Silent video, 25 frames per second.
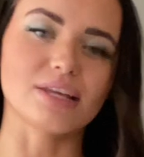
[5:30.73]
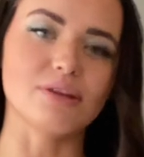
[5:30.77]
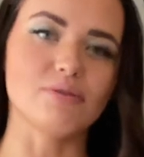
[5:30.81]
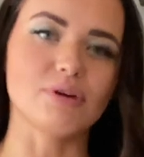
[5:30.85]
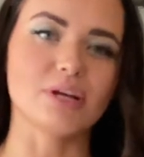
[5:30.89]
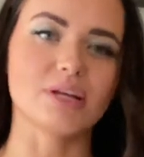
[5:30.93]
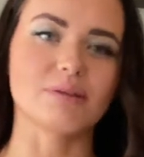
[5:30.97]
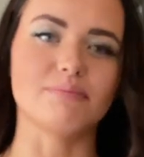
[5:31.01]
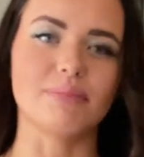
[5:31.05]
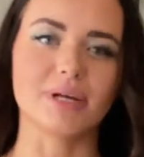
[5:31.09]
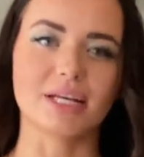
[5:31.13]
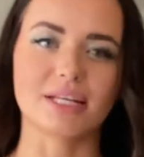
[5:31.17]
you
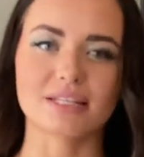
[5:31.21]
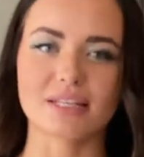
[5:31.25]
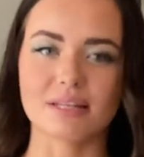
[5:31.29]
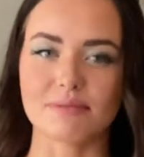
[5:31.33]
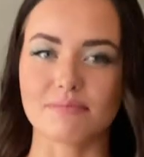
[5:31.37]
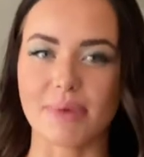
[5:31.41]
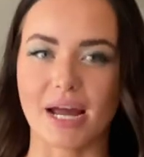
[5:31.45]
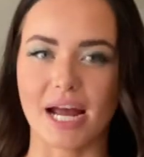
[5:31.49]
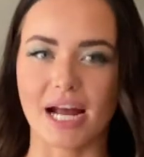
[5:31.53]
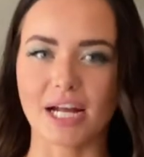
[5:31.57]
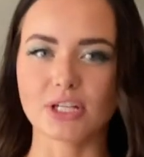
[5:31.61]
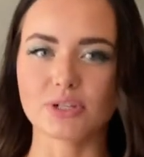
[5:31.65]
can mix and
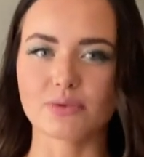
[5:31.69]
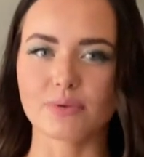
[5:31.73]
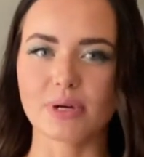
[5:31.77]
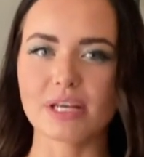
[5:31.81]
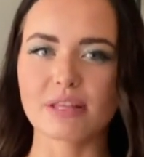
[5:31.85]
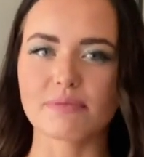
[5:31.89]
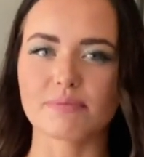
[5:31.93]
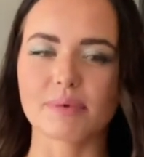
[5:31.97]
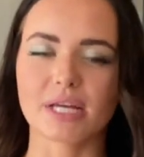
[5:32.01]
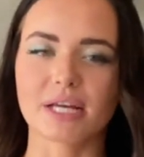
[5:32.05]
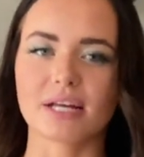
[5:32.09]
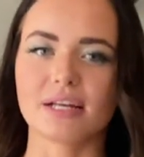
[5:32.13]
match
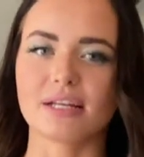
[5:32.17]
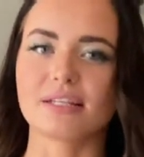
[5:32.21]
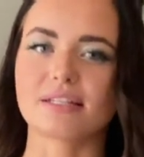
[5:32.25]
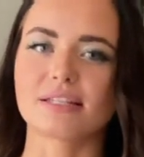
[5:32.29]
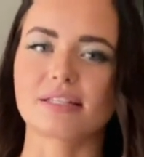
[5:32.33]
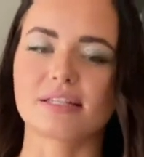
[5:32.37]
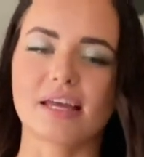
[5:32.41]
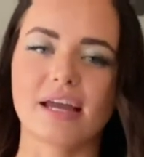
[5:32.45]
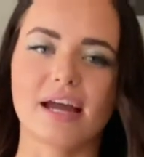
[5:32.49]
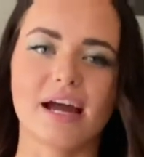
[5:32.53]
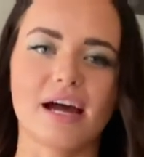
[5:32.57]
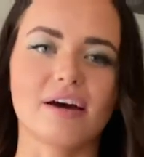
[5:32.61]
with because
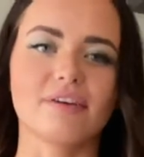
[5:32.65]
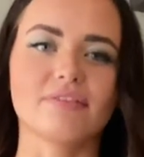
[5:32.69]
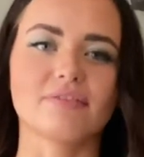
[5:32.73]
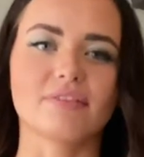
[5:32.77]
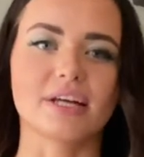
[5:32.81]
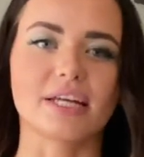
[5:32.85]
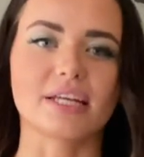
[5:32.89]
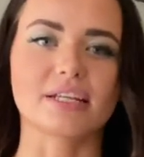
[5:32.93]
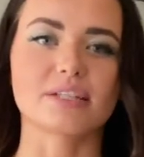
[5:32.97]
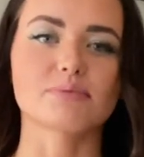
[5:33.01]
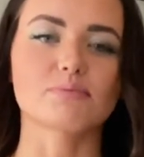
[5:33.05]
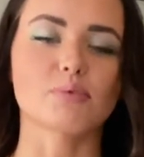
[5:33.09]
they have
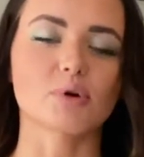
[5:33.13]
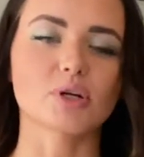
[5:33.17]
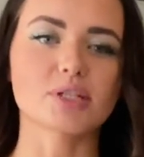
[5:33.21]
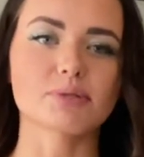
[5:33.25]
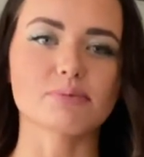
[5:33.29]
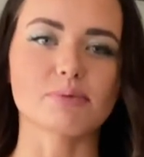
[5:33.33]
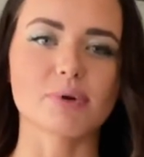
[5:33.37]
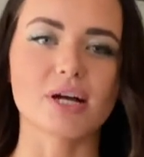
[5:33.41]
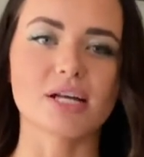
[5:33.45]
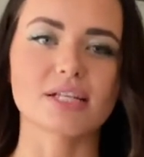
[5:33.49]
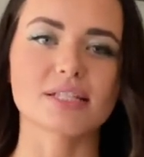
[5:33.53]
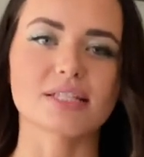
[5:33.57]
like sports
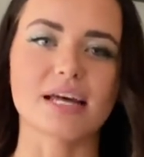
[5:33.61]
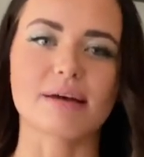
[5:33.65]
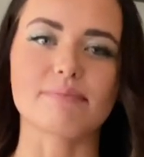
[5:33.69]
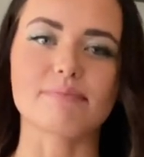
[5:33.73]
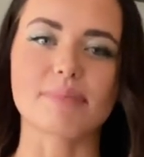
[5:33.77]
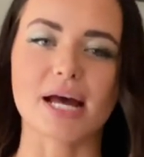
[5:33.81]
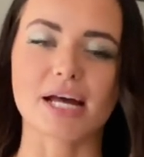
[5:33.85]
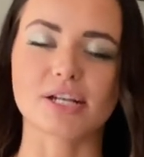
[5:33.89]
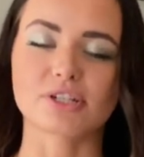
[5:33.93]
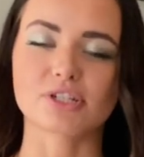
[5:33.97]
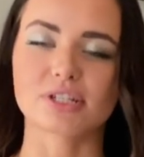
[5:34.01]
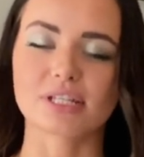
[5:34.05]
bras that
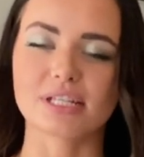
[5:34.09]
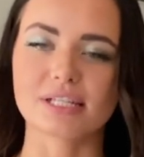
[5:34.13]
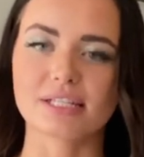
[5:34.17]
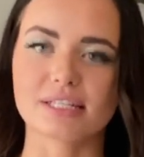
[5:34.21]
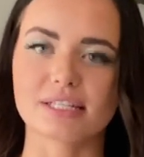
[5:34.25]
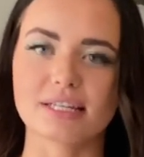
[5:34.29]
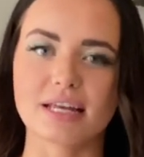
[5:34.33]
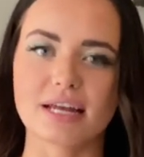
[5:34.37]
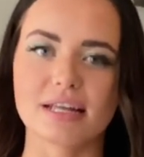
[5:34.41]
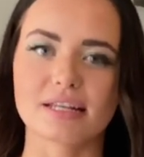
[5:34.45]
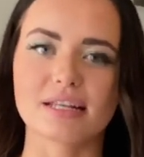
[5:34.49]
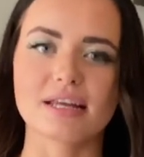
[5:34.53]
match this
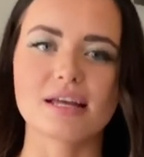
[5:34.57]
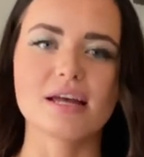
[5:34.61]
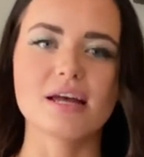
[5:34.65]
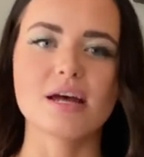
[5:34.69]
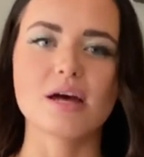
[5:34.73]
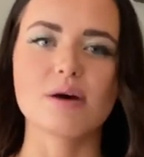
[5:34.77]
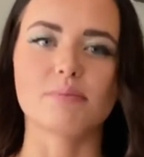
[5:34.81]
set,